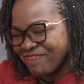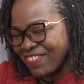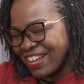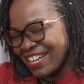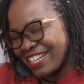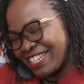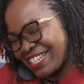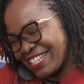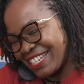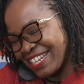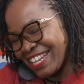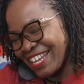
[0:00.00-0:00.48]

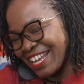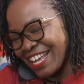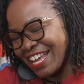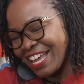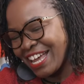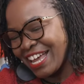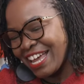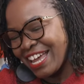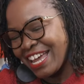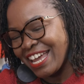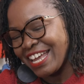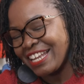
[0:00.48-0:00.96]
but
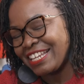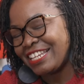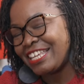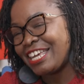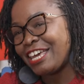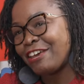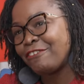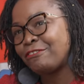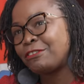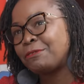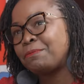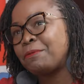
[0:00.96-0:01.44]

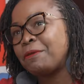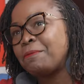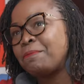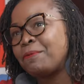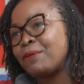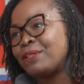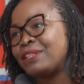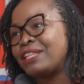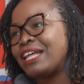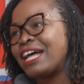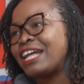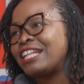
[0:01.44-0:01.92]
it gives
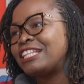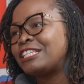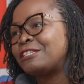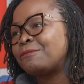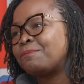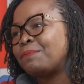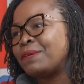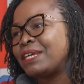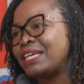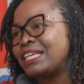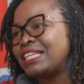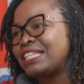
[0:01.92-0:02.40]
people that
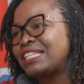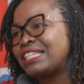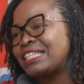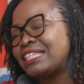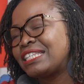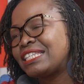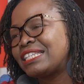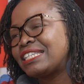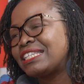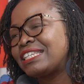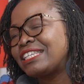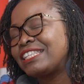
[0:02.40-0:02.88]

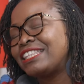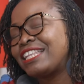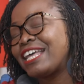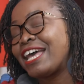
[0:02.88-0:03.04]
space.